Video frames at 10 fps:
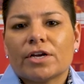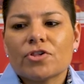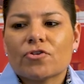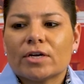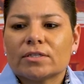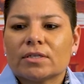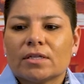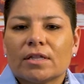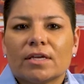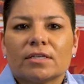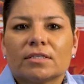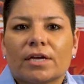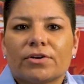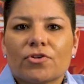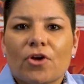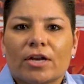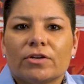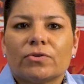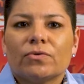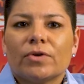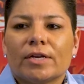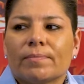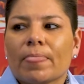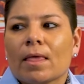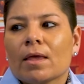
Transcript: interests and the things that they're trying to do, and